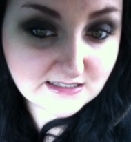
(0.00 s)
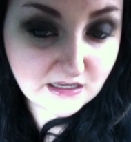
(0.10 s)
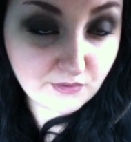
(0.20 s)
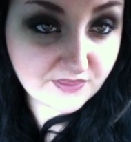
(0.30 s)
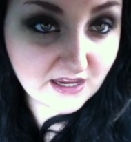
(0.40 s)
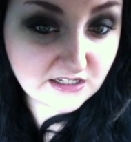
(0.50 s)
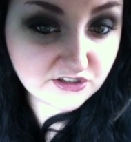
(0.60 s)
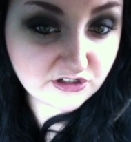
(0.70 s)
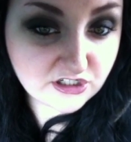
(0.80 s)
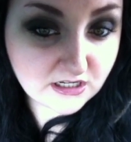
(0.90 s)
see what the
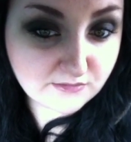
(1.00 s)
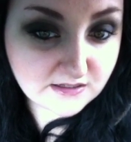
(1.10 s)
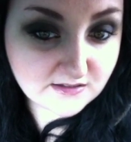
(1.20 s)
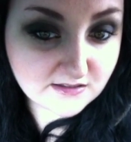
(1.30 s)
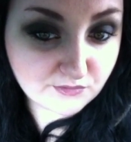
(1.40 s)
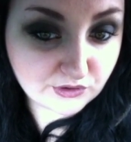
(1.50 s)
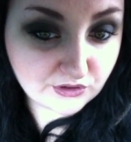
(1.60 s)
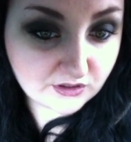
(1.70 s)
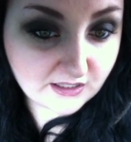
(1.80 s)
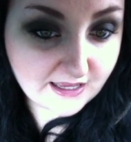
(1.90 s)
HCG in my system would
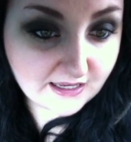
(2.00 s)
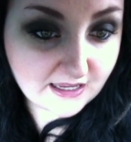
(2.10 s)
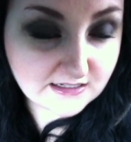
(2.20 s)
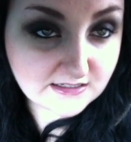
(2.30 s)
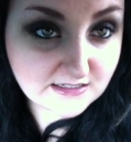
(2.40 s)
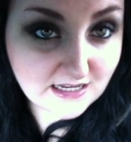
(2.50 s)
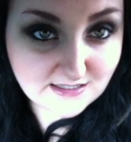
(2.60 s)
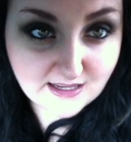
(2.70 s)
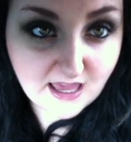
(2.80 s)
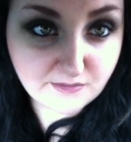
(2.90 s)
look like and to
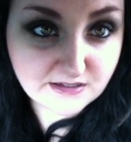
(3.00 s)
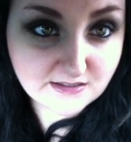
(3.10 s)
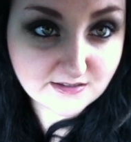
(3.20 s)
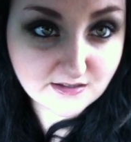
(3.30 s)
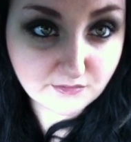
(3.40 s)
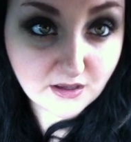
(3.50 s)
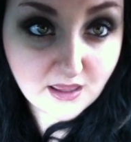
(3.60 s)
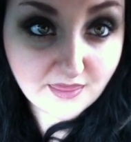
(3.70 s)
test it out of my system.